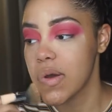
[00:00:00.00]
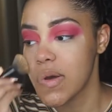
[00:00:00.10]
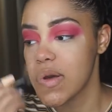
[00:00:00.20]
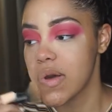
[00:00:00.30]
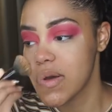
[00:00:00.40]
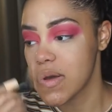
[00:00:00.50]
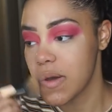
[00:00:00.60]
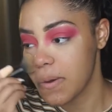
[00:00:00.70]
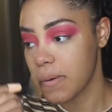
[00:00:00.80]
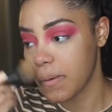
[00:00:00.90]

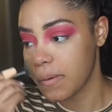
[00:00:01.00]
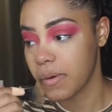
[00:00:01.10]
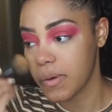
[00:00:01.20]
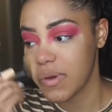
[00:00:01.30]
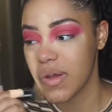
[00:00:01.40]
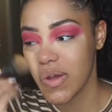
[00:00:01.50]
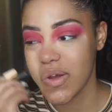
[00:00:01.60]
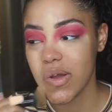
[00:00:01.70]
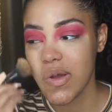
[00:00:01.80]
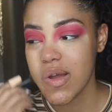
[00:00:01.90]

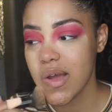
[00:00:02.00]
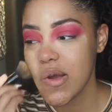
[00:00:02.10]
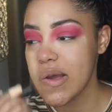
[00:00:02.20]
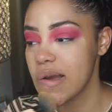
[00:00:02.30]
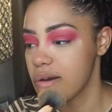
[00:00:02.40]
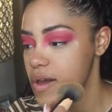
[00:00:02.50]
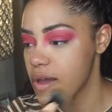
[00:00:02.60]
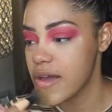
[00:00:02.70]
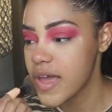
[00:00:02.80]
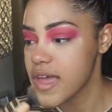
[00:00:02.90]

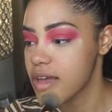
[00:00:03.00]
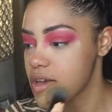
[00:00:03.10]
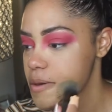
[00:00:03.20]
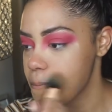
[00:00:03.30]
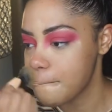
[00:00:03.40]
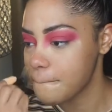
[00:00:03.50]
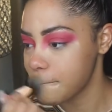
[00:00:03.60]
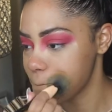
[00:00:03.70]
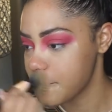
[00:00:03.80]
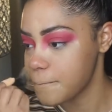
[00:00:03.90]

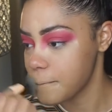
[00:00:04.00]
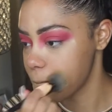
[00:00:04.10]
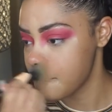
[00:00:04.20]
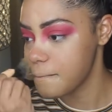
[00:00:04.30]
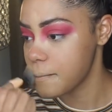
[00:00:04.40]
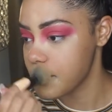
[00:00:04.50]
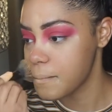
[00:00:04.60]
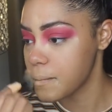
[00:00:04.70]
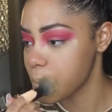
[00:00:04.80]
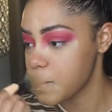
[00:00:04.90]

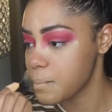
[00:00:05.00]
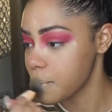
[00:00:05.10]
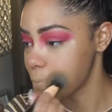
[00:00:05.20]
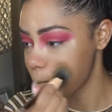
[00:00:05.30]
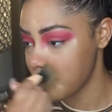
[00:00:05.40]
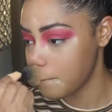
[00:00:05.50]
[no speech]